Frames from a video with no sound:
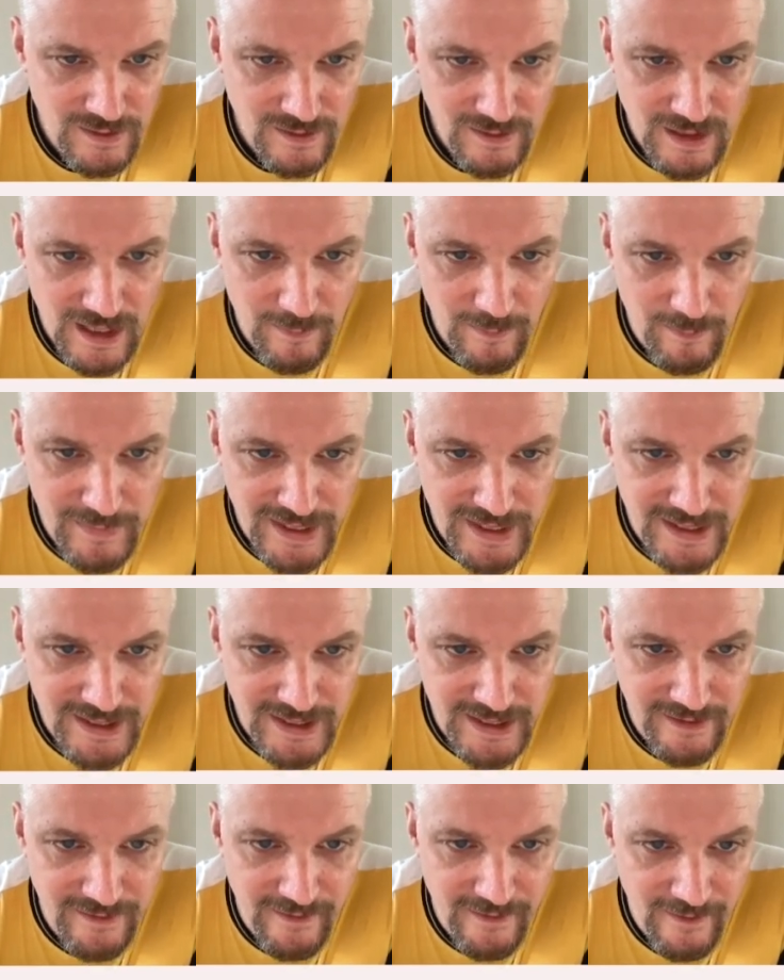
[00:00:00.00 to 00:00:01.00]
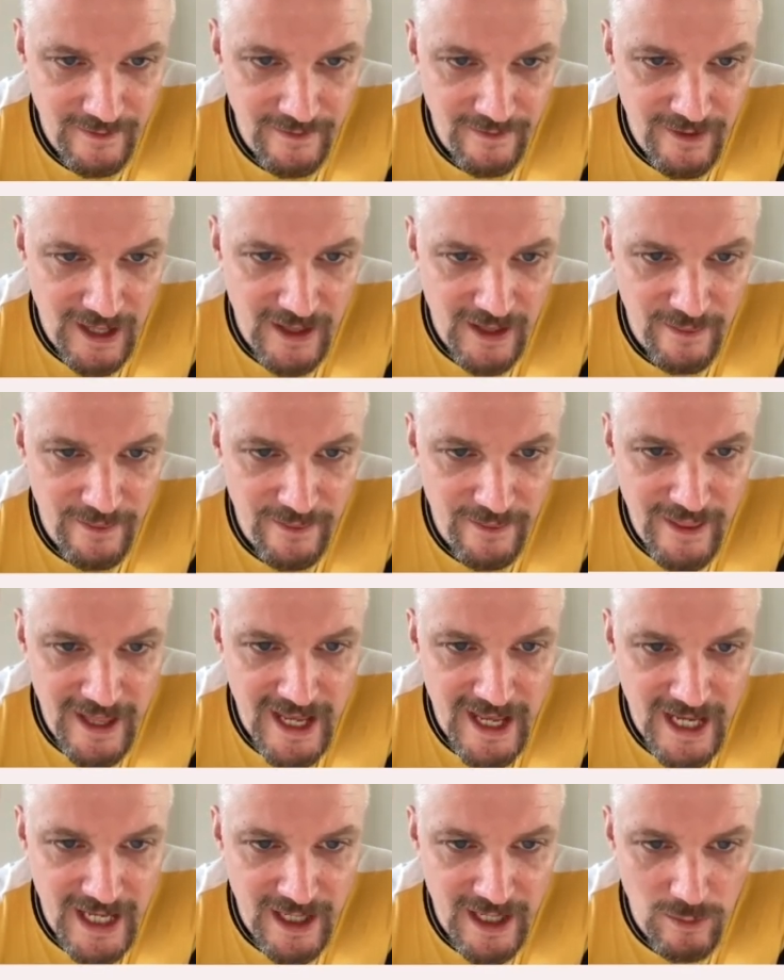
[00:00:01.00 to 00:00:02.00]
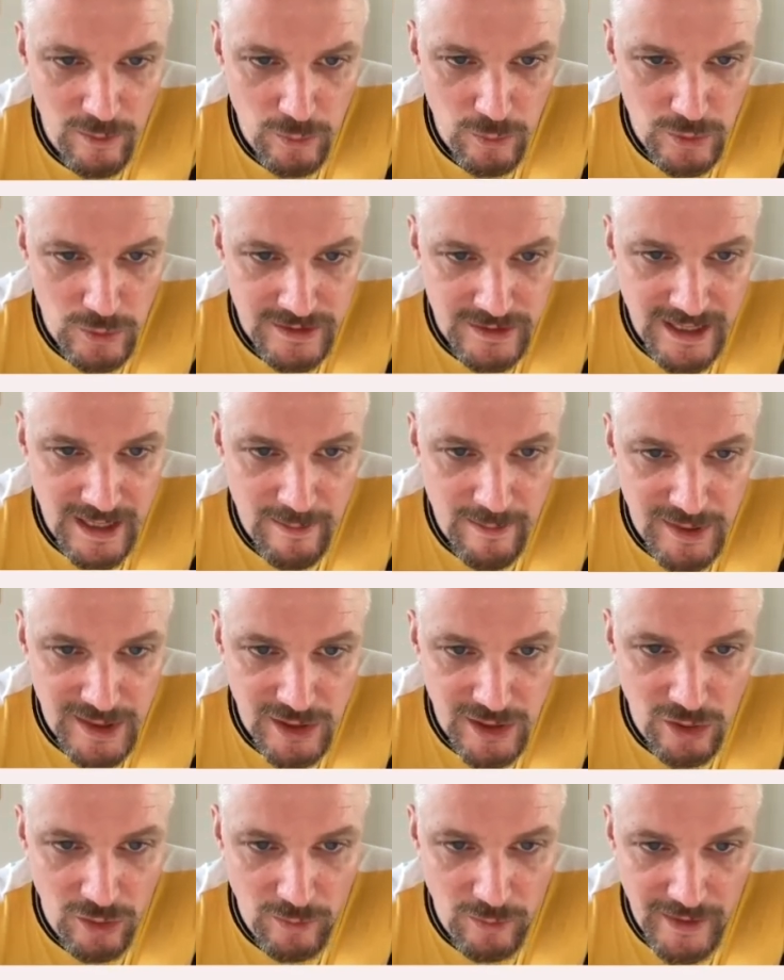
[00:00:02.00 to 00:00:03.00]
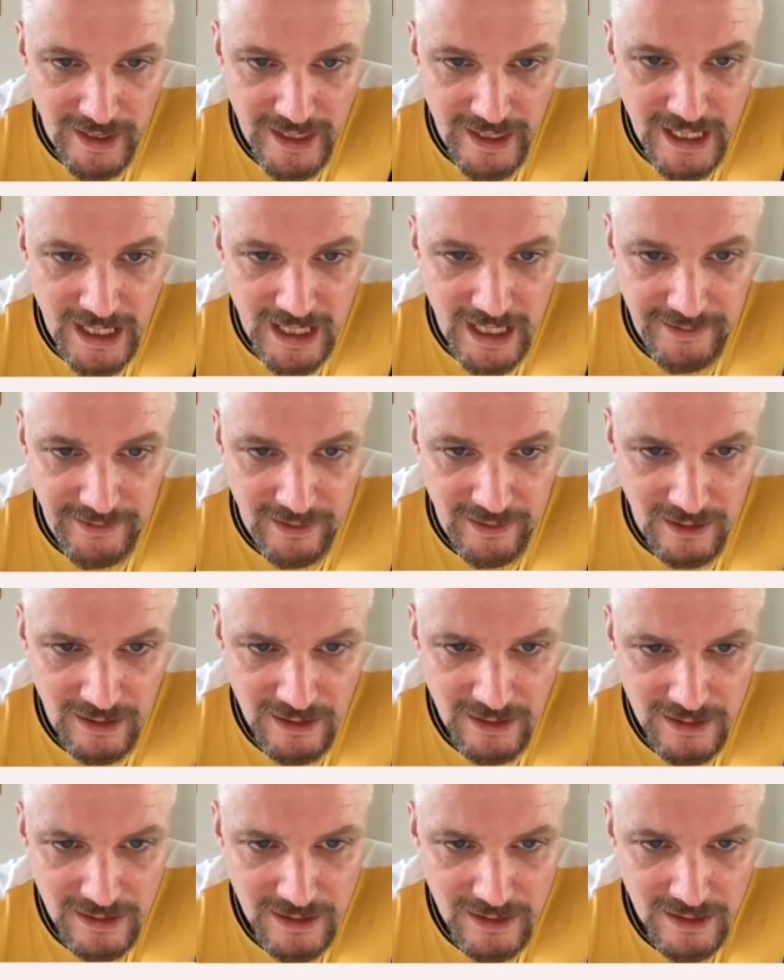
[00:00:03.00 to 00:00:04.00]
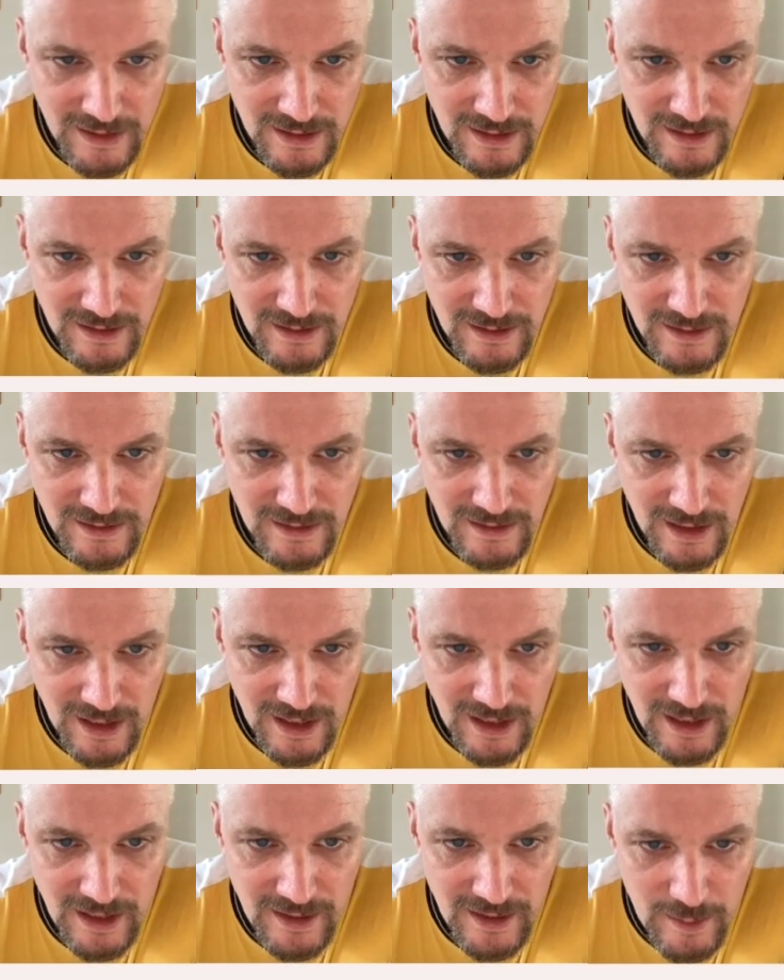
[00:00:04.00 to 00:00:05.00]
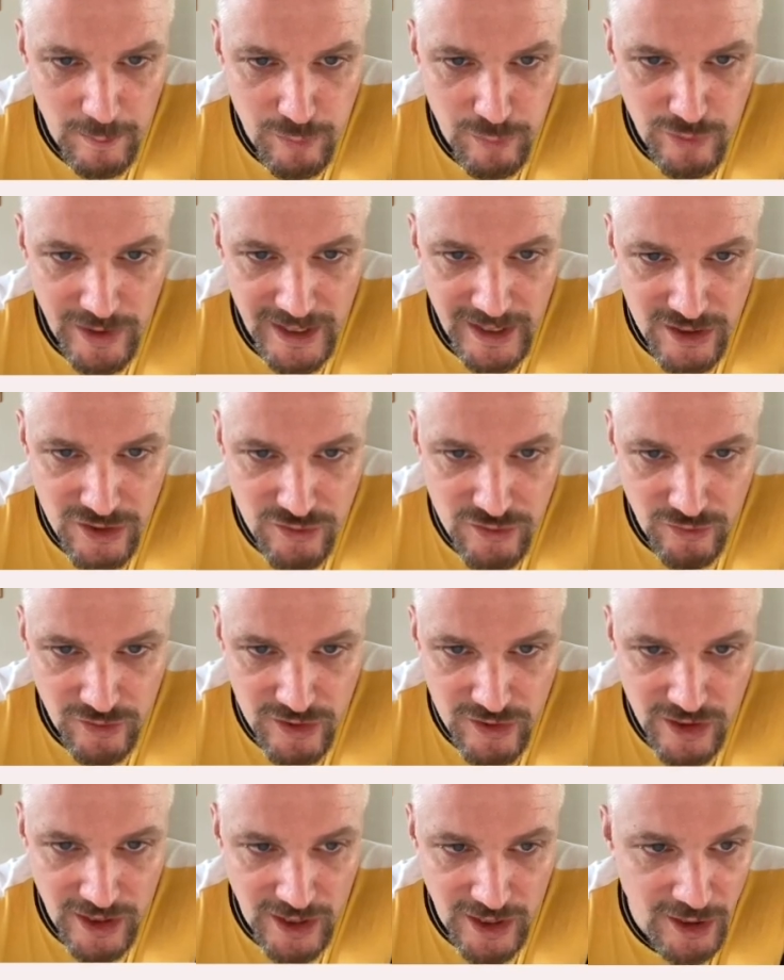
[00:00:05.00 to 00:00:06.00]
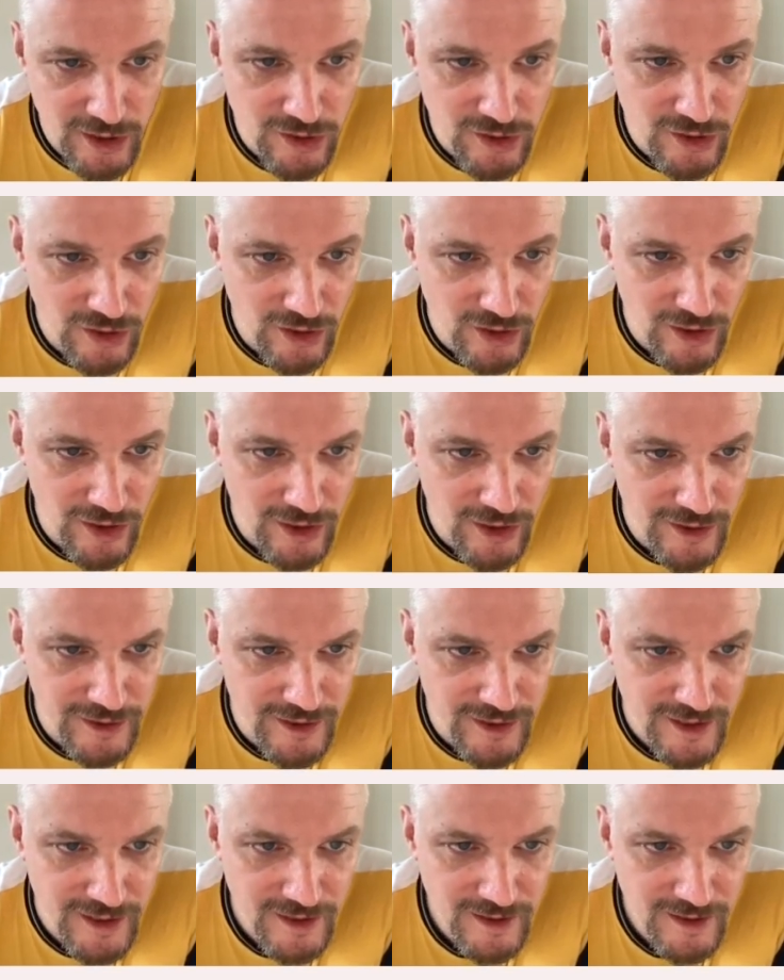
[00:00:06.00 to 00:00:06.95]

That meaning that there would then become the candle. The break of structure occurred